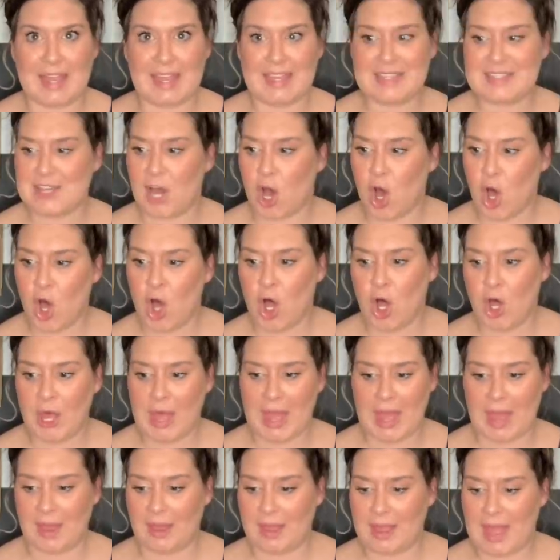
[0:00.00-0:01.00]
It's all,
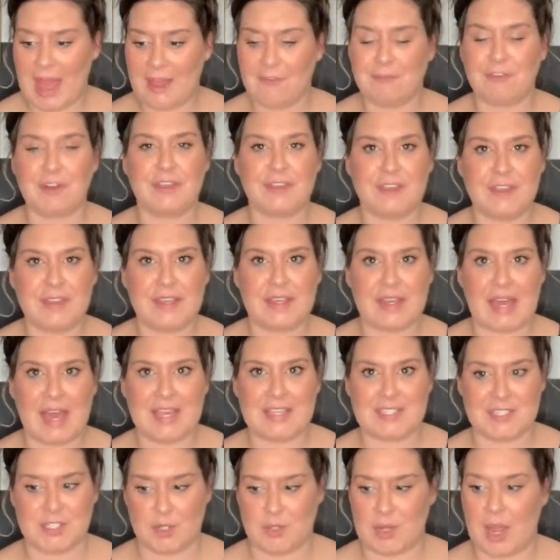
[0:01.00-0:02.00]
everything it has
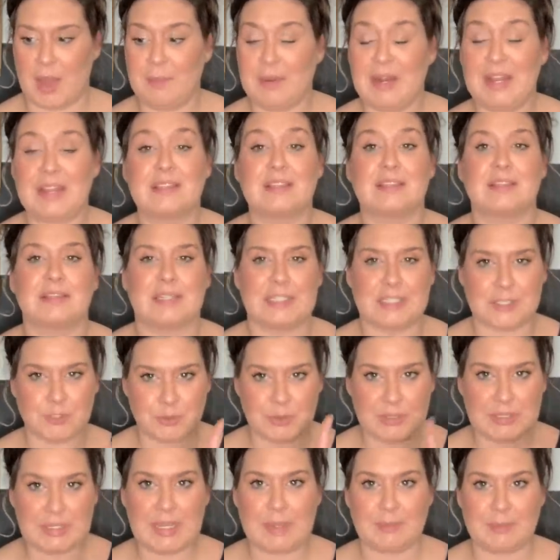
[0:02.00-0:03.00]
no, I'm going to,
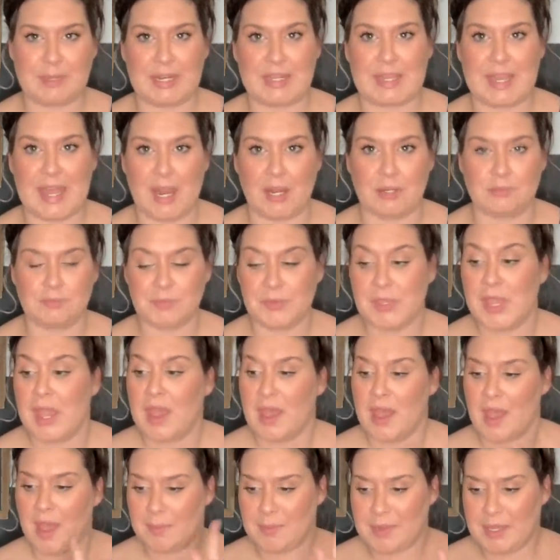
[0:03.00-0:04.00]
literally, I'm going to count.
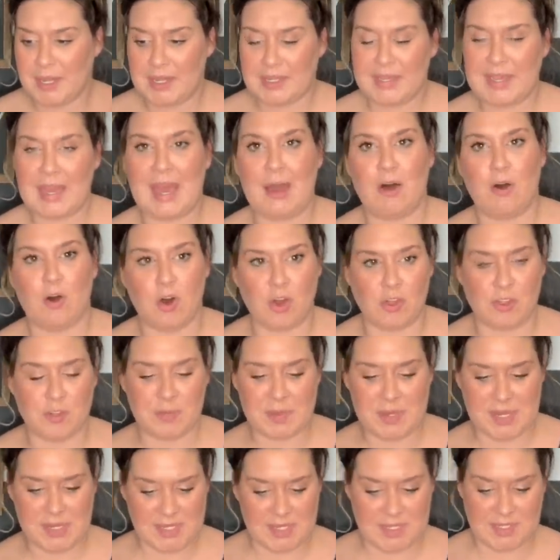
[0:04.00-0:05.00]
I'm going to count all the
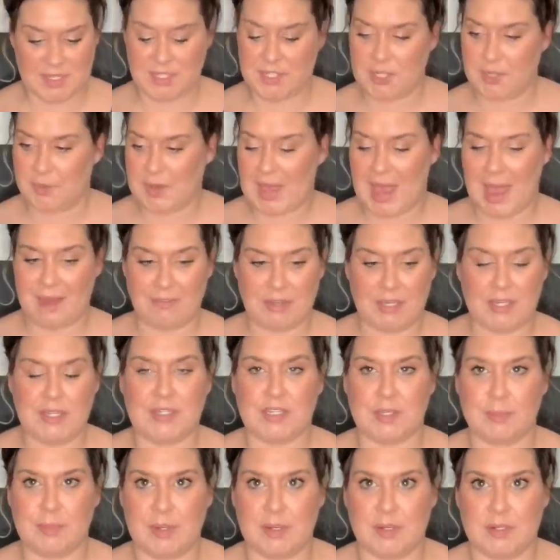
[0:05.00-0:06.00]
pieces that don't have it in
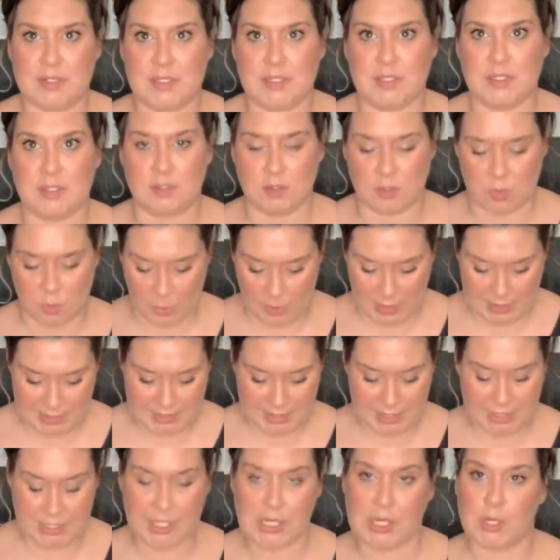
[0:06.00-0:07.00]
comparison to the ones
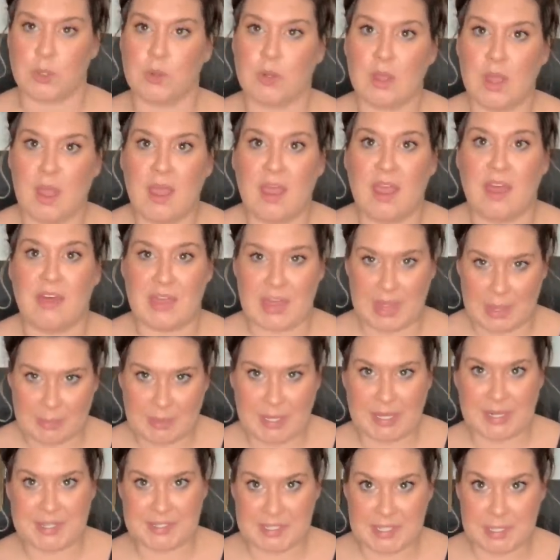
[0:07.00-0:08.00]
that do. And then I'm
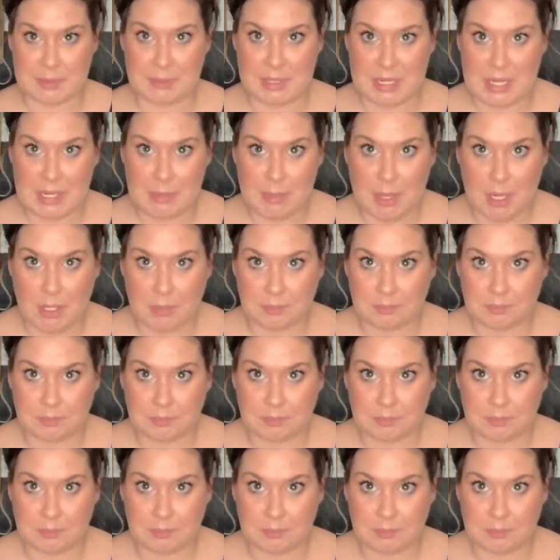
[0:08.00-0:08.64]
going to send them an email.